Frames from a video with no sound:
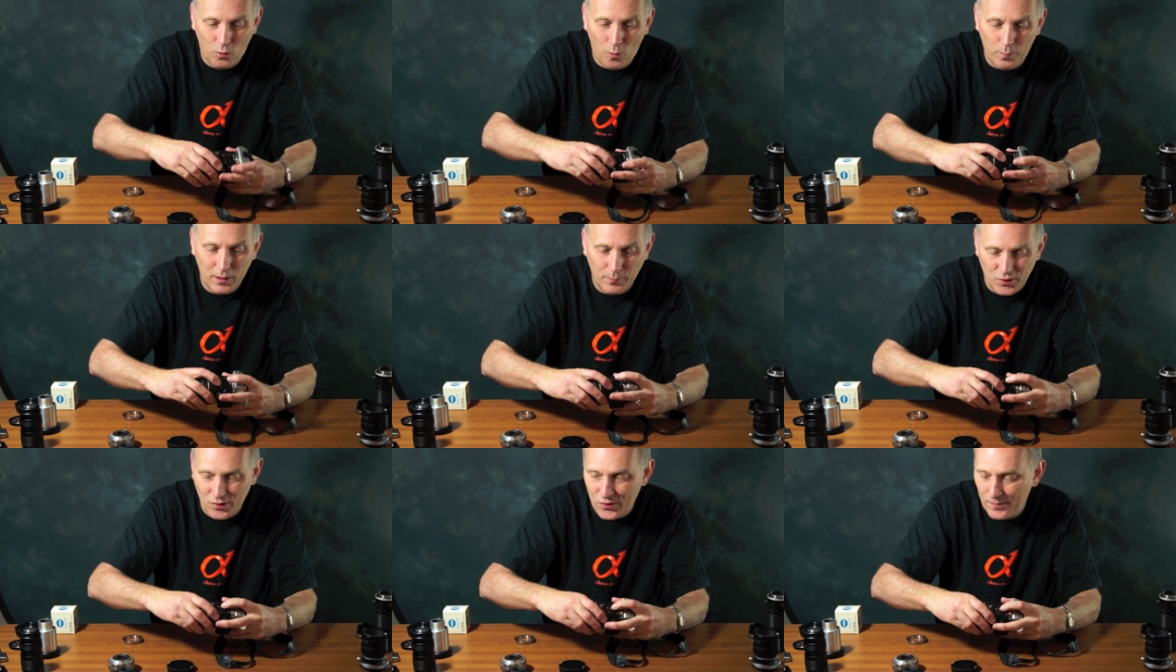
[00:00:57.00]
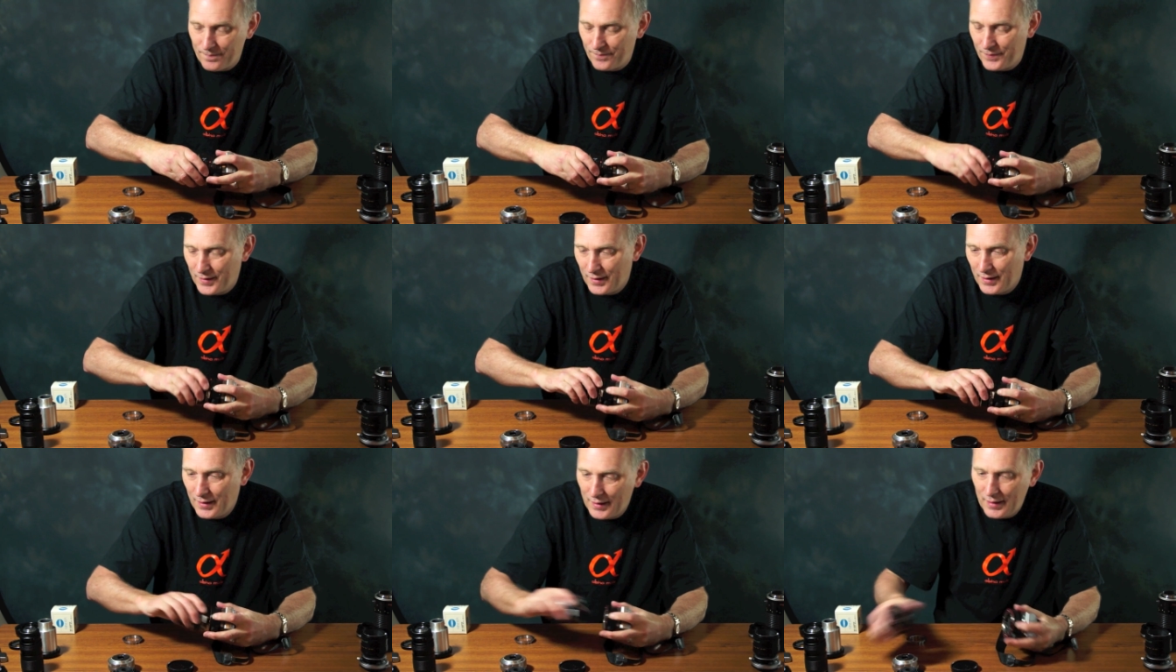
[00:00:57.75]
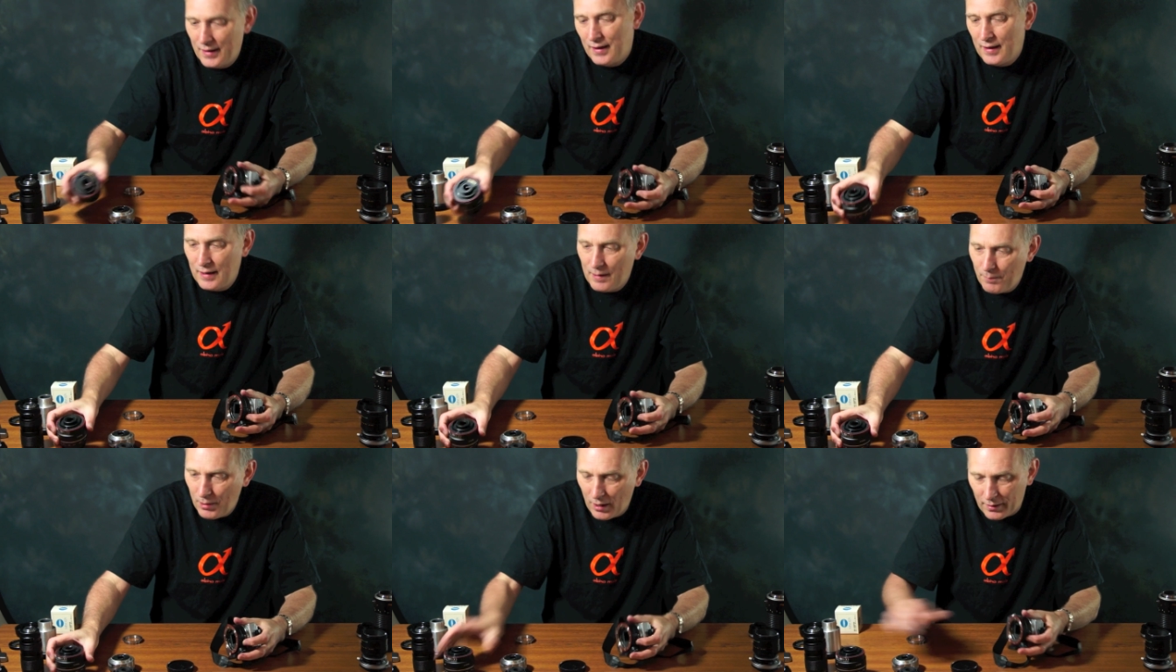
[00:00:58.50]
all purposes.
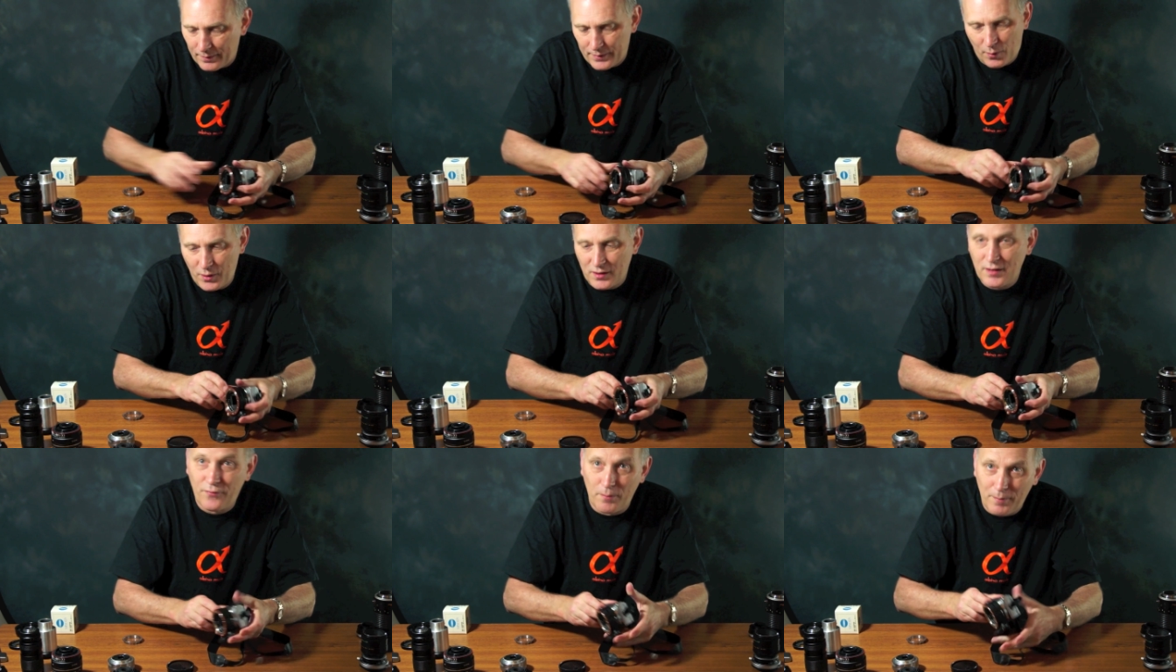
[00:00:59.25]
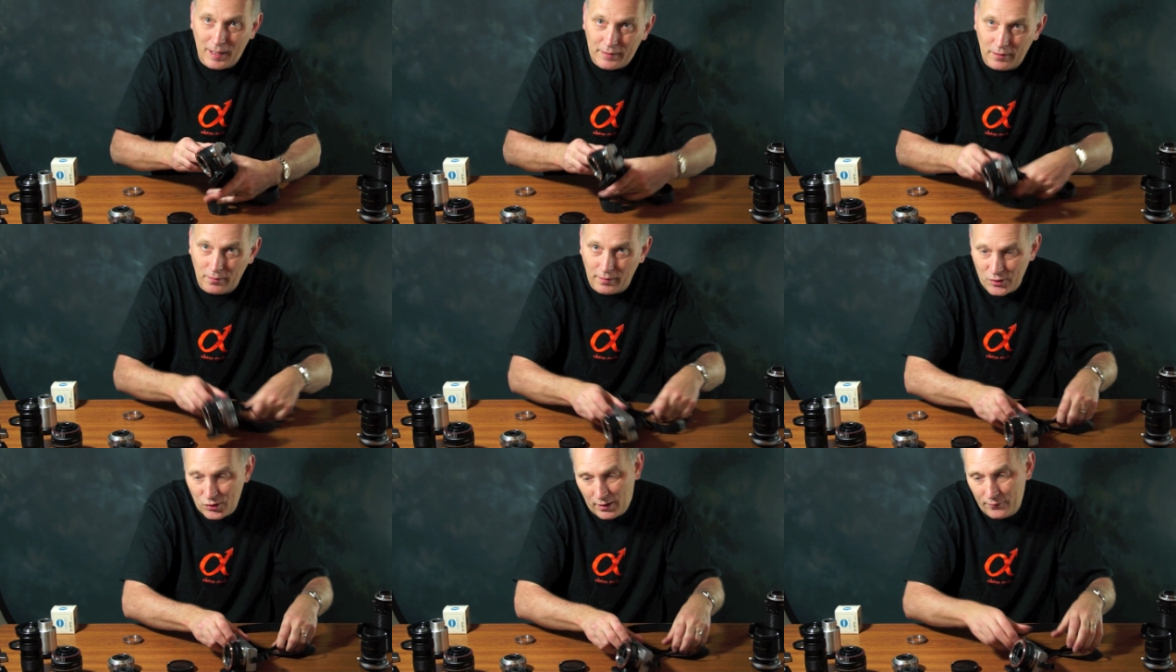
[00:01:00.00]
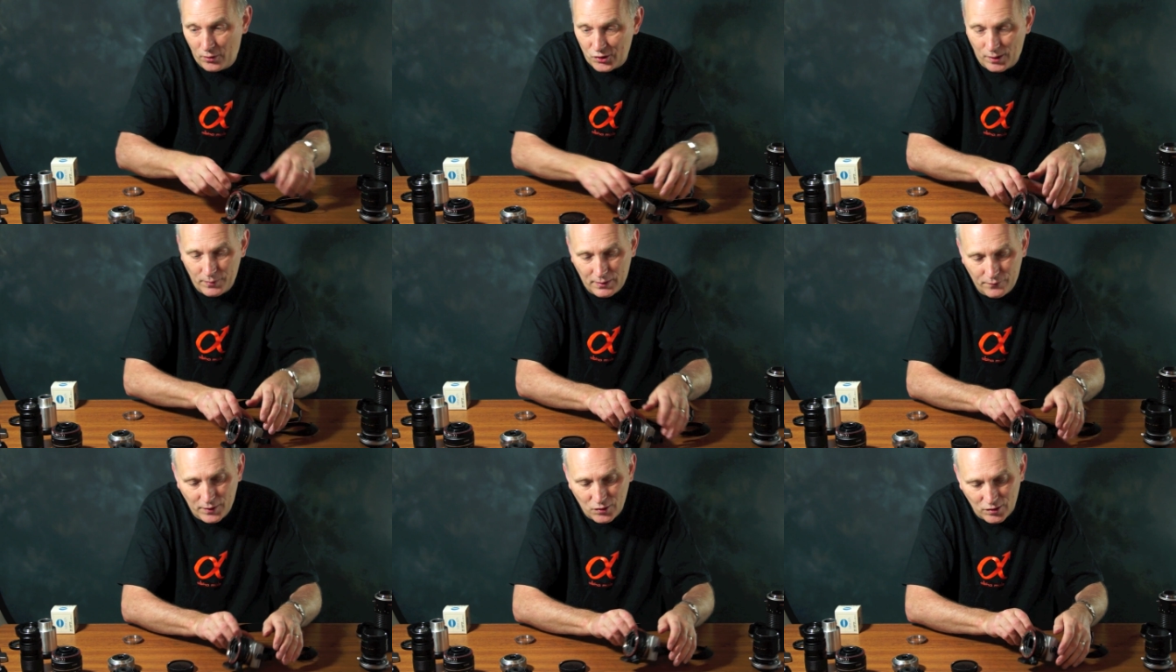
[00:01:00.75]
But if I want a different macro lens and I want something
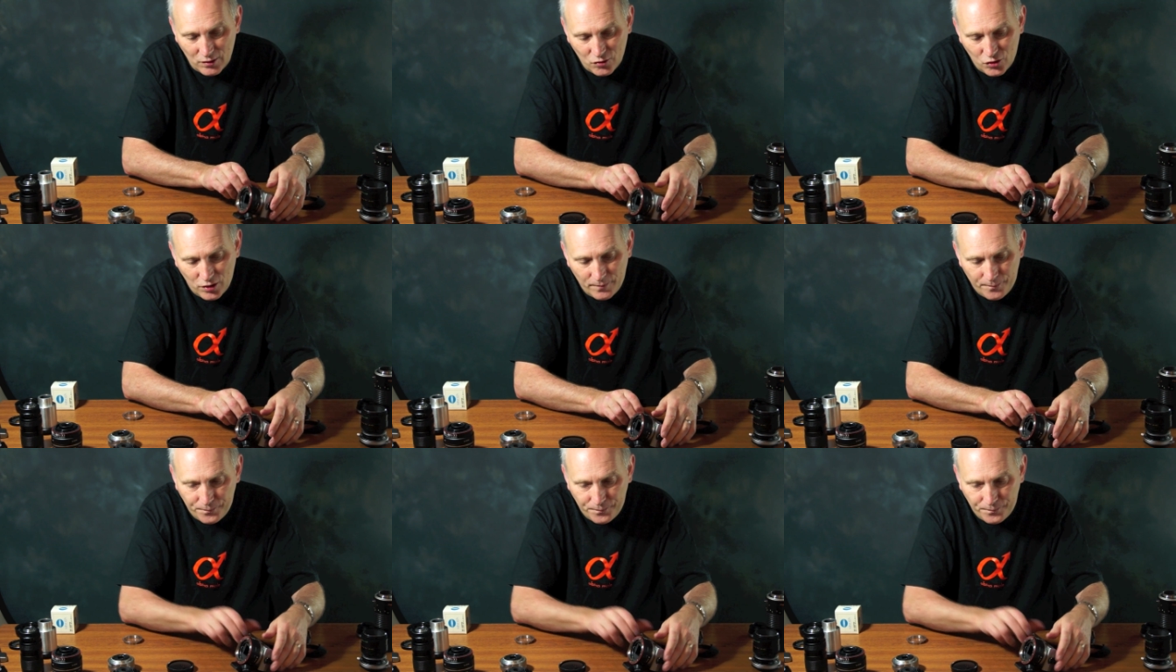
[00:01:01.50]
vintage,